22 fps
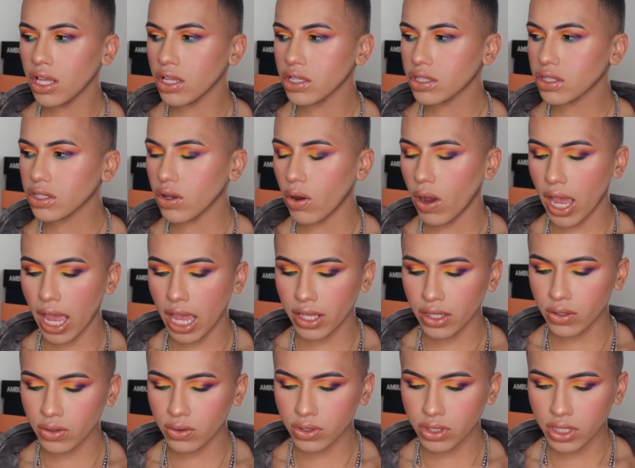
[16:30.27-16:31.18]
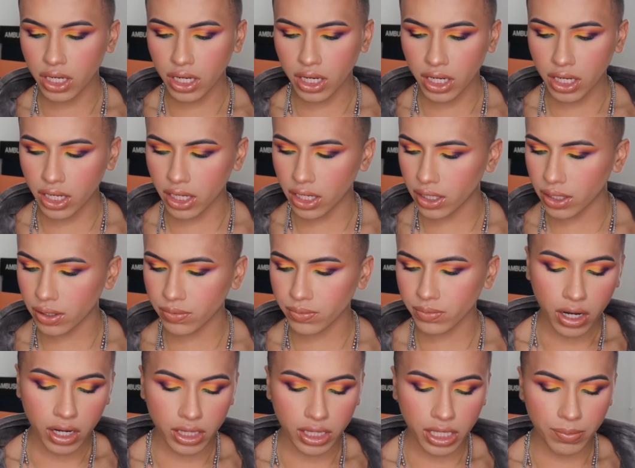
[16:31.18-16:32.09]
So I used her
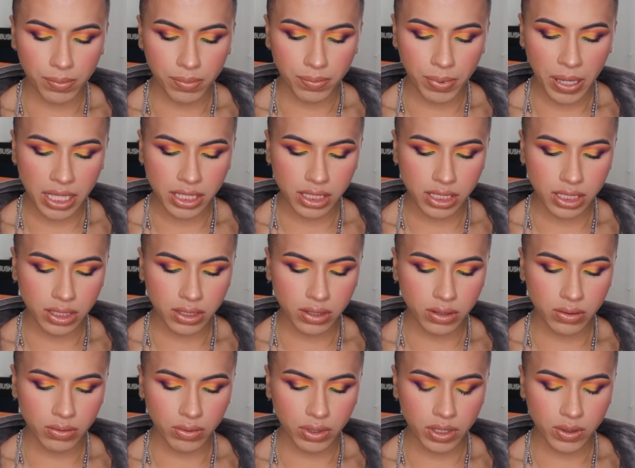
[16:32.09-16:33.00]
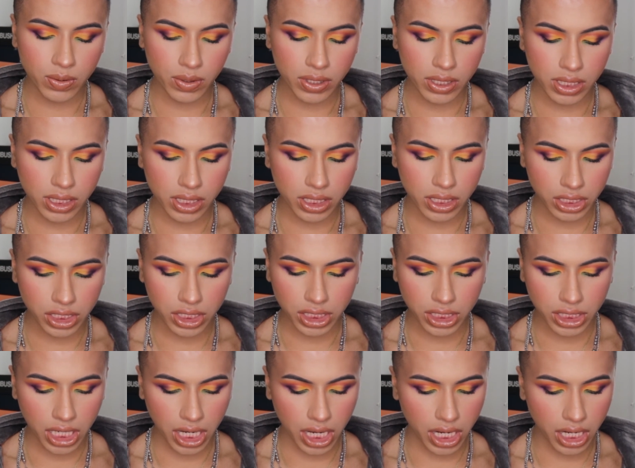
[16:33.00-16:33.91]
lip pencil, which was in
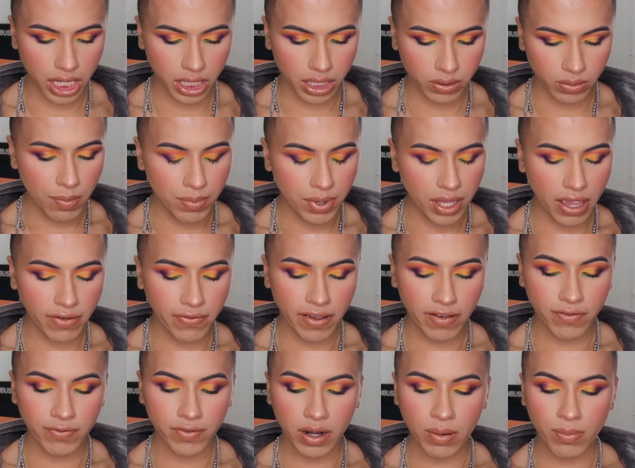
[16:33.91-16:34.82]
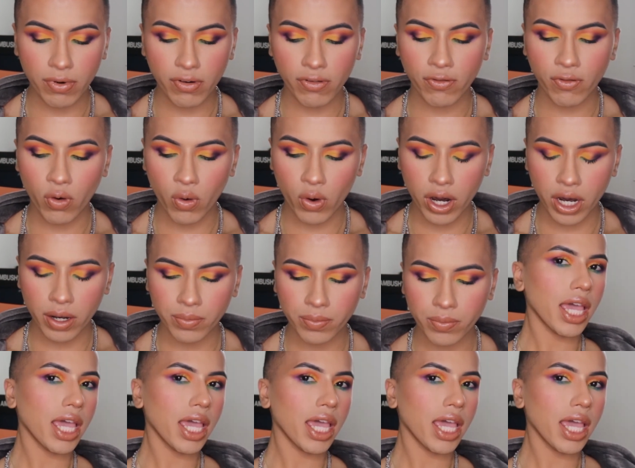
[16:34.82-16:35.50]
shade MBFF number 4.